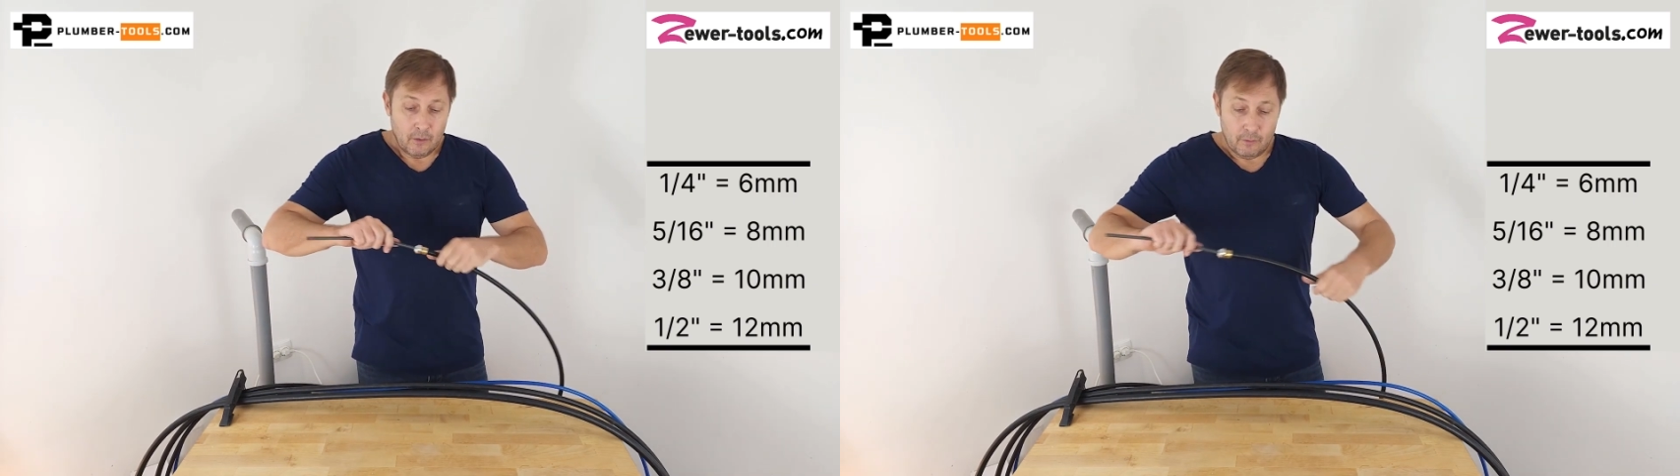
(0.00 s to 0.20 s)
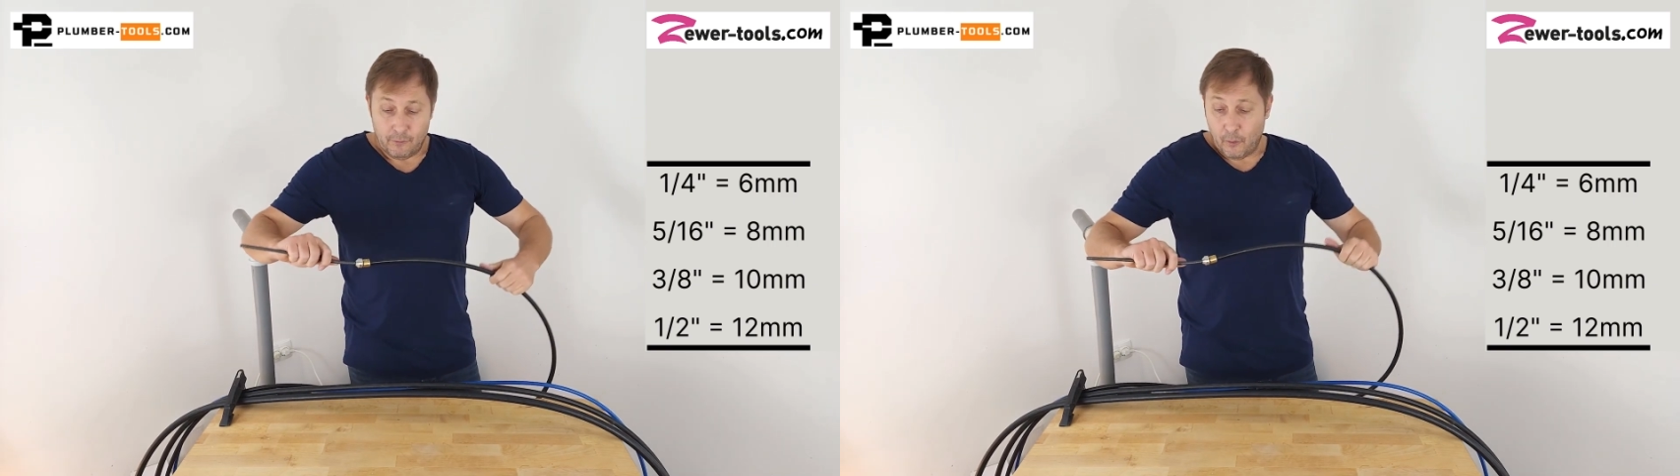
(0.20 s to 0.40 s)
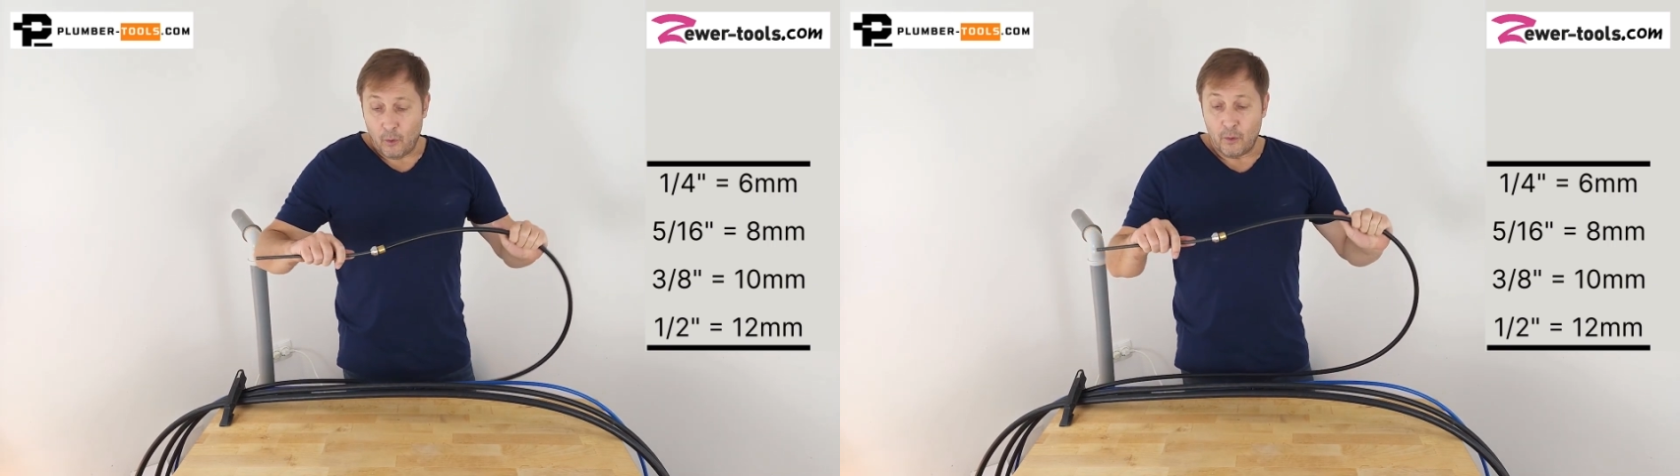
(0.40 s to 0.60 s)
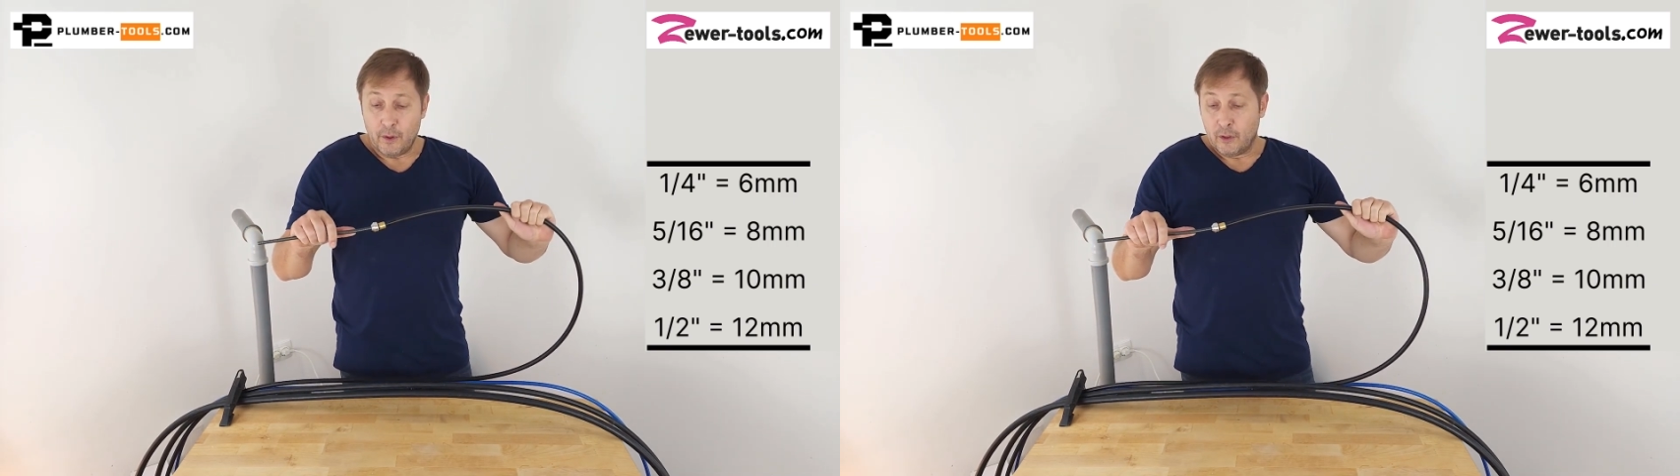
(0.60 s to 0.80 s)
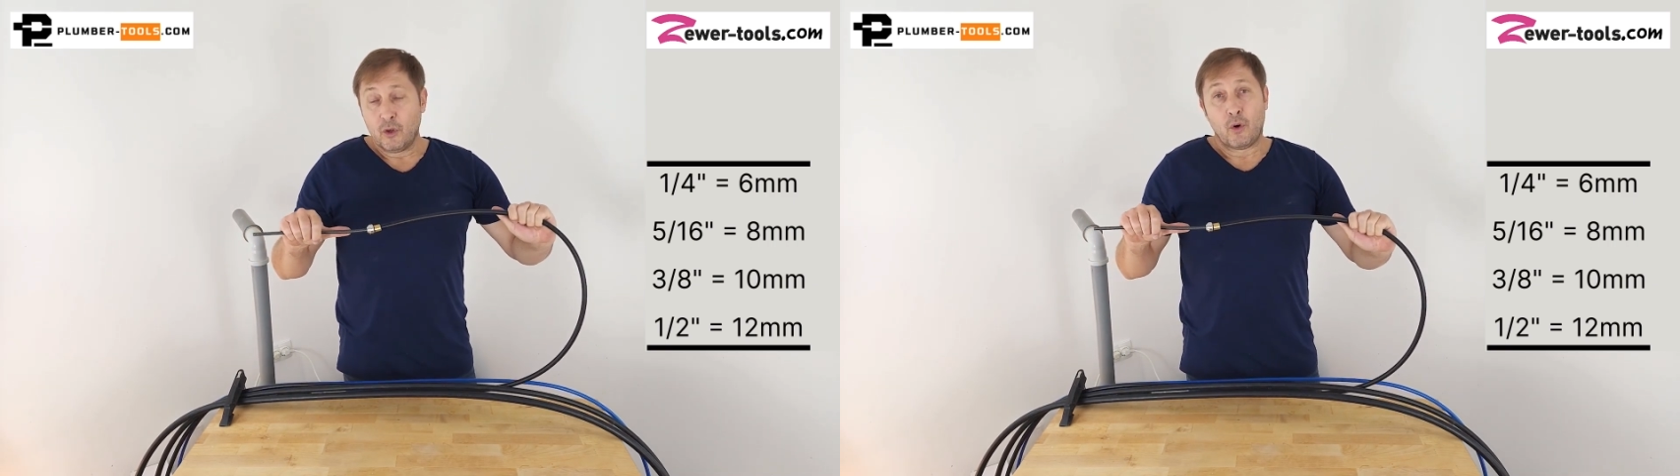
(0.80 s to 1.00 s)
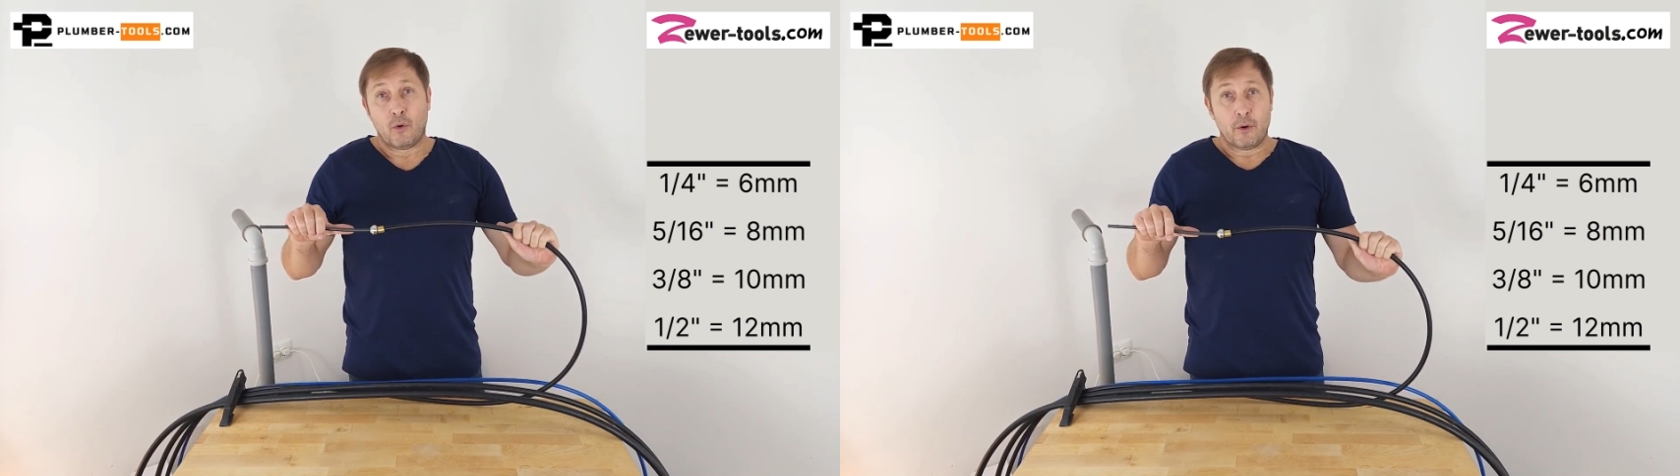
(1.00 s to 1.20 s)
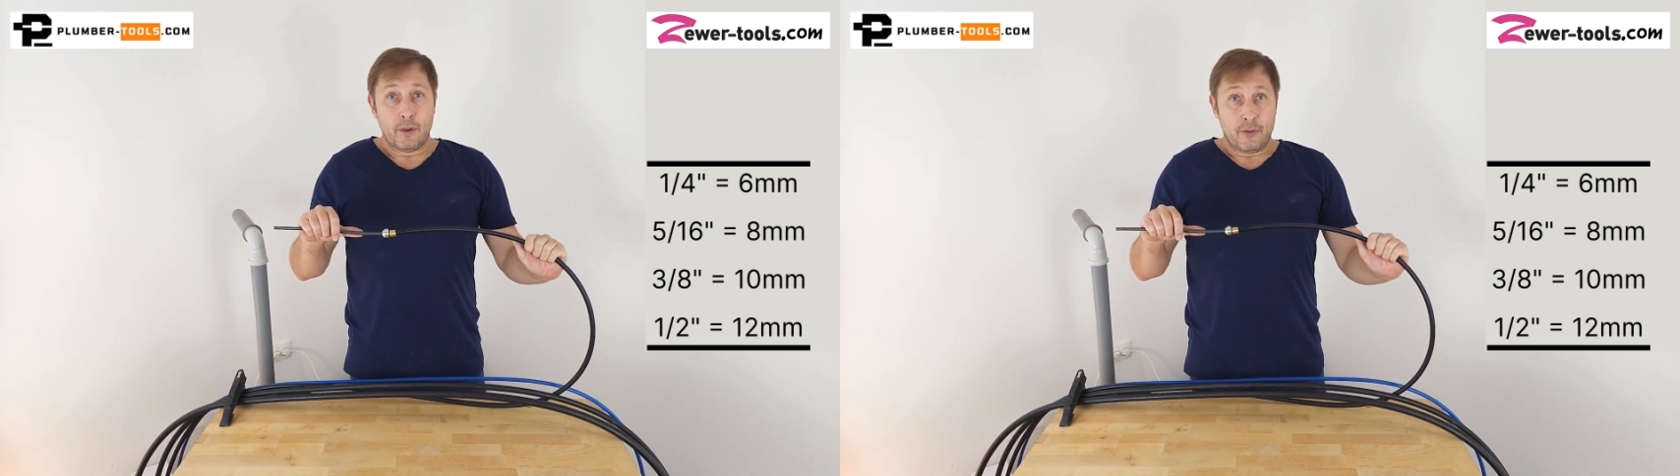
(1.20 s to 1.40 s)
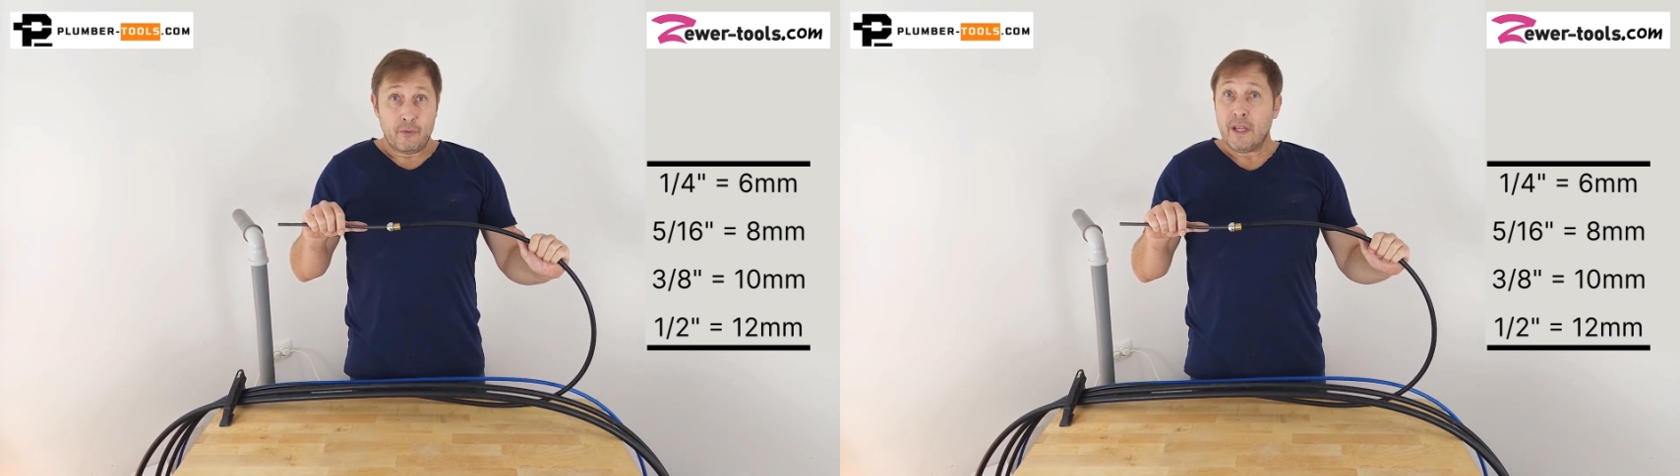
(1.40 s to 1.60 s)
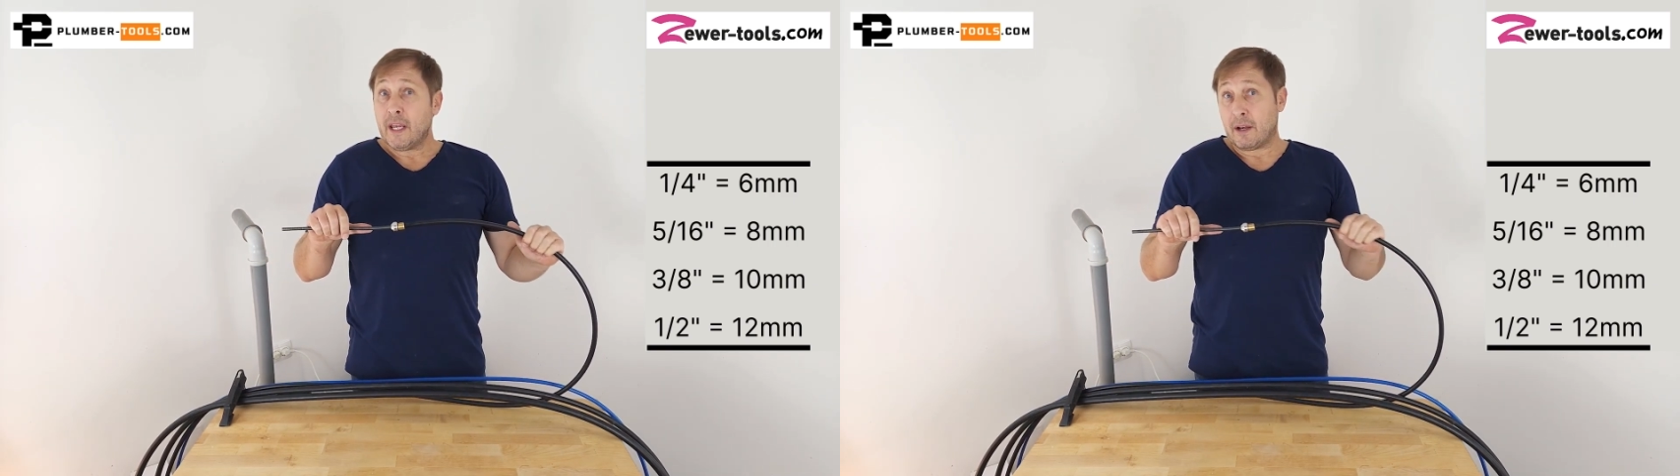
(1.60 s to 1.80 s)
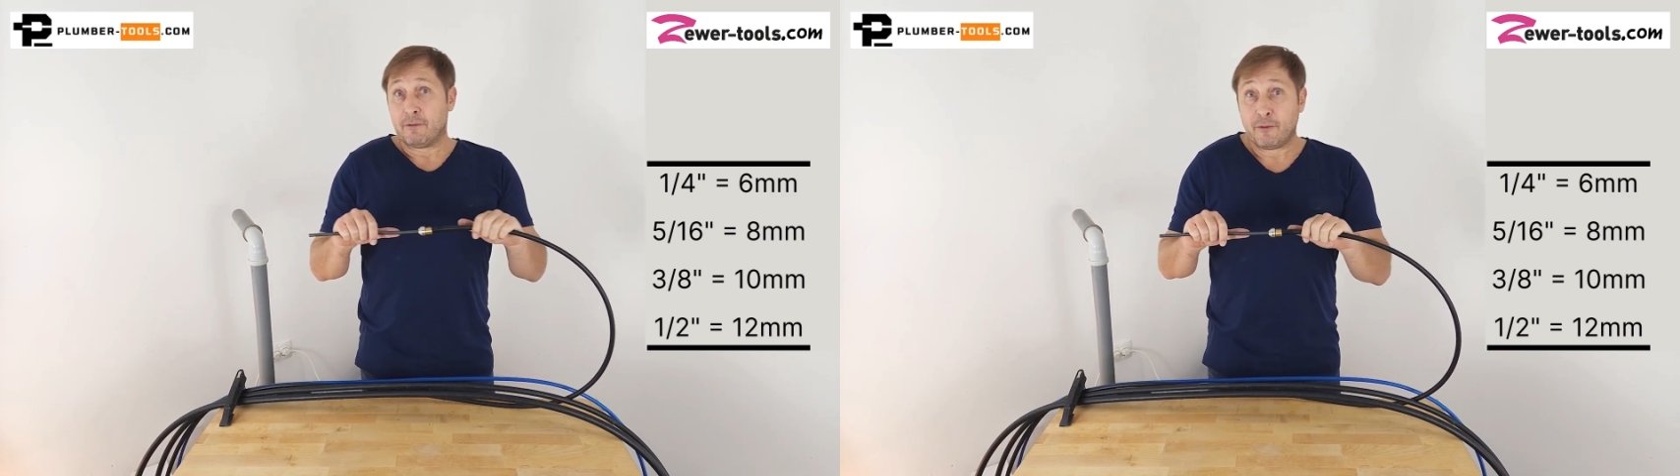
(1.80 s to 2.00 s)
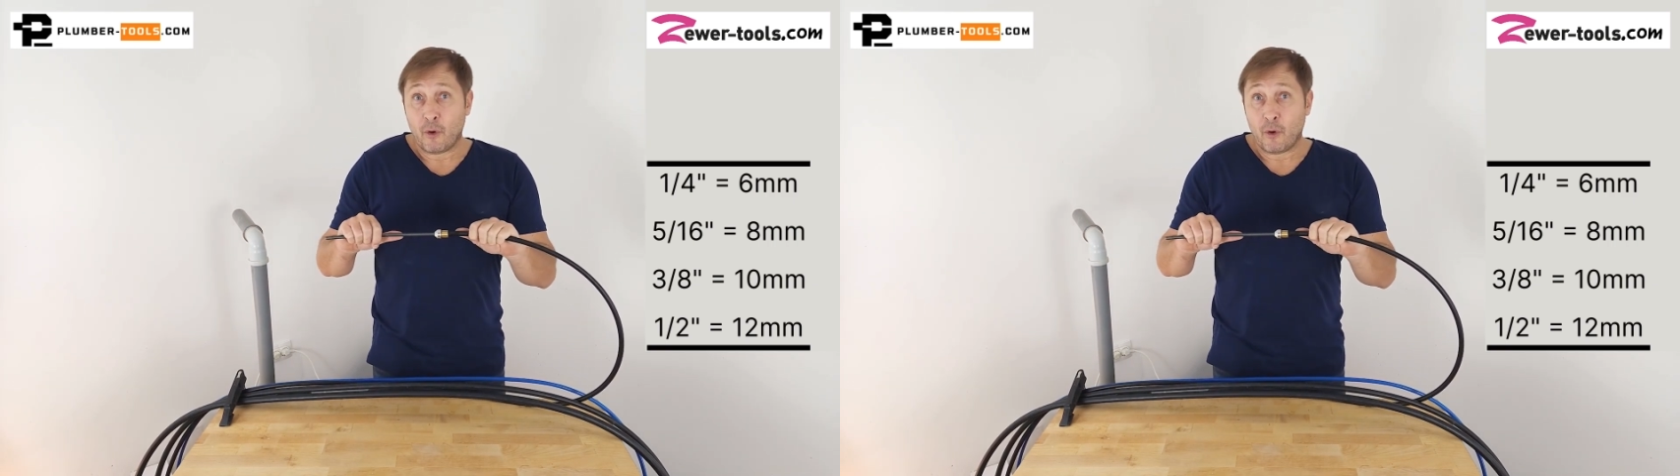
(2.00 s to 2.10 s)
For your 3 and